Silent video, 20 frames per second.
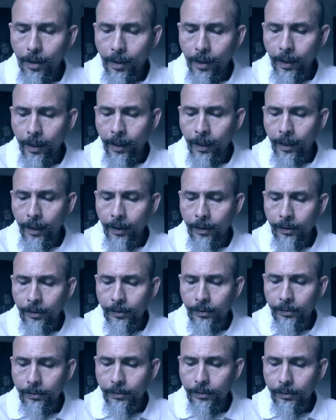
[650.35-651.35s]

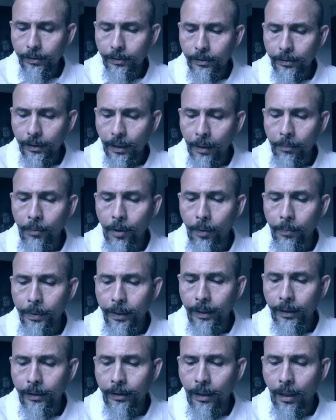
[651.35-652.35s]
And I'm
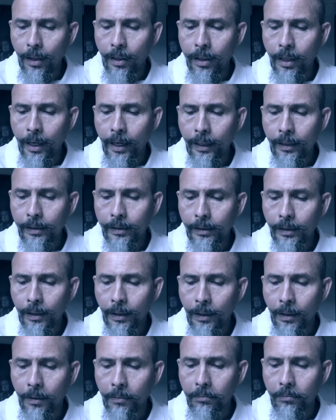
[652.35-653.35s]
hoping that
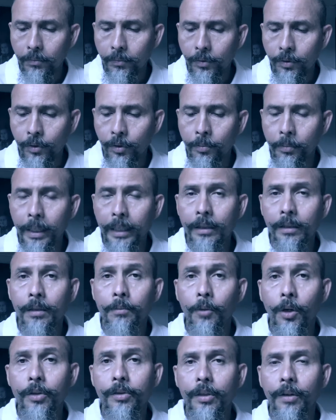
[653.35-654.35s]
you make the
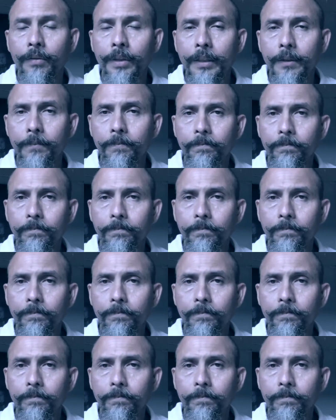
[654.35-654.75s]
most of it.